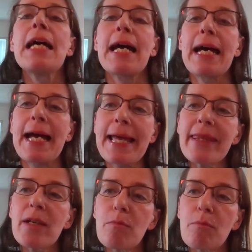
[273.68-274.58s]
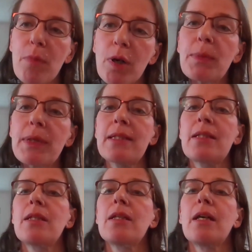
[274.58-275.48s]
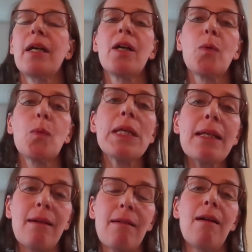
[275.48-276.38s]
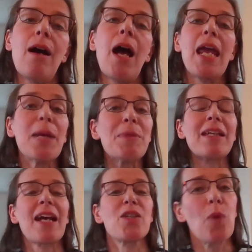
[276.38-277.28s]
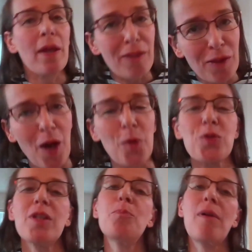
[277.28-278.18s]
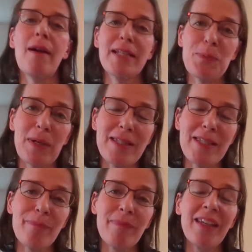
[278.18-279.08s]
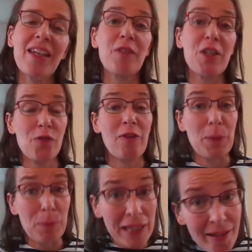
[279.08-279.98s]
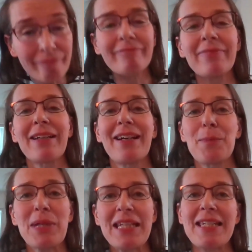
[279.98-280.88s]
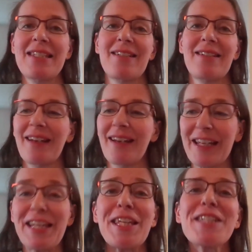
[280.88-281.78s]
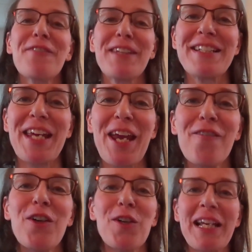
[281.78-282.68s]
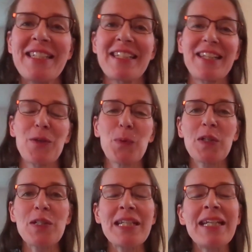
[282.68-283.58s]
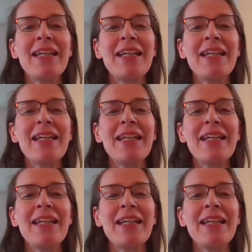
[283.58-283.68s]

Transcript: At the moment, we are aiming at 1,000 participants, which is very big, biggest in this field ever collected in the world.